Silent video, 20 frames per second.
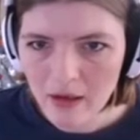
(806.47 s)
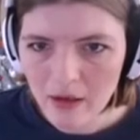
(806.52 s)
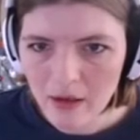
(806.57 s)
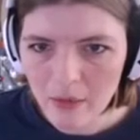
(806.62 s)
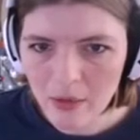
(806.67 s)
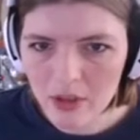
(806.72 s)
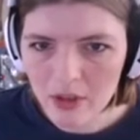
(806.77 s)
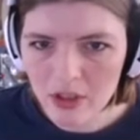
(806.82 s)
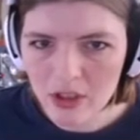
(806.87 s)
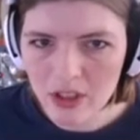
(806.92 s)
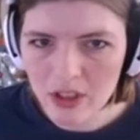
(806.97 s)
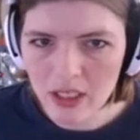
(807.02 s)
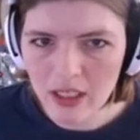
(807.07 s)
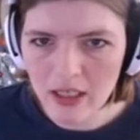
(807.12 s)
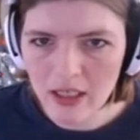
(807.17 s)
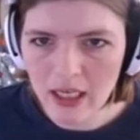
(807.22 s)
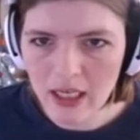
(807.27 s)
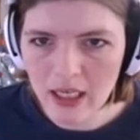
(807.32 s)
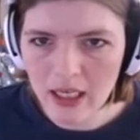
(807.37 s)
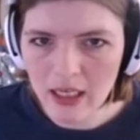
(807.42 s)
Where's
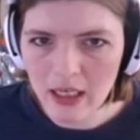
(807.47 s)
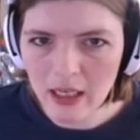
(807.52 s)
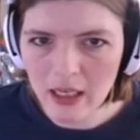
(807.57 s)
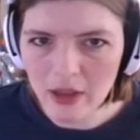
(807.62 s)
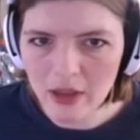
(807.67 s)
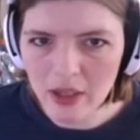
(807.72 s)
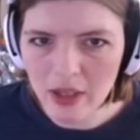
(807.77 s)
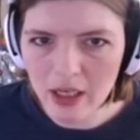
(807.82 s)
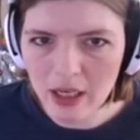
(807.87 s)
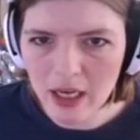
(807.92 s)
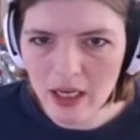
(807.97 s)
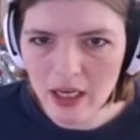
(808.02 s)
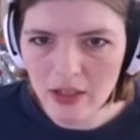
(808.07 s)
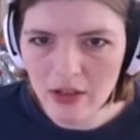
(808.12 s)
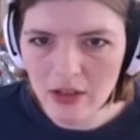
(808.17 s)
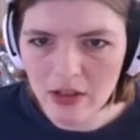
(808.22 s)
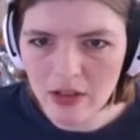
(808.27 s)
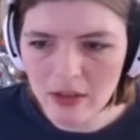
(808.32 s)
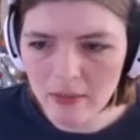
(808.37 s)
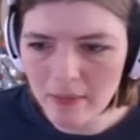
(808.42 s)
Jaylene? I thought I asked
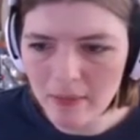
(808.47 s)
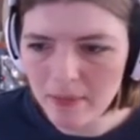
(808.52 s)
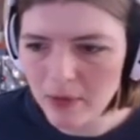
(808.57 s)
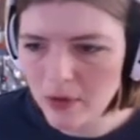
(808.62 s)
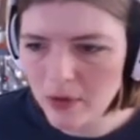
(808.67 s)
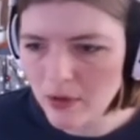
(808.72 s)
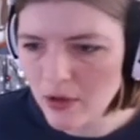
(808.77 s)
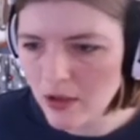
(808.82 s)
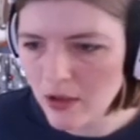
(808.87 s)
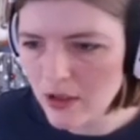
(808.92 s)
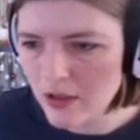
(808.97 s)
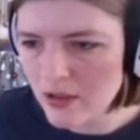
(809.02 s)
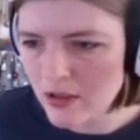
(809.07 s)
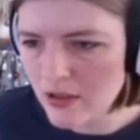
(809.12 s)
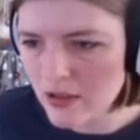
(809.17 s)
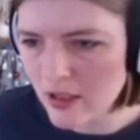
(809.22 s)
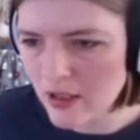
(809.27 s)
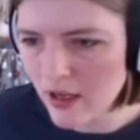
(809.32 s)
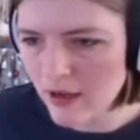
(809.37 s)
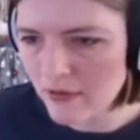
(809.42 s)
her to cook
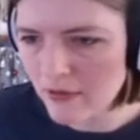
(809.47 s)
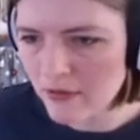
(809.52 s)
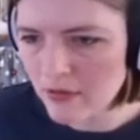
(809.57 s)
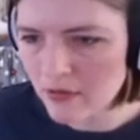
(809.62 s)
stuff.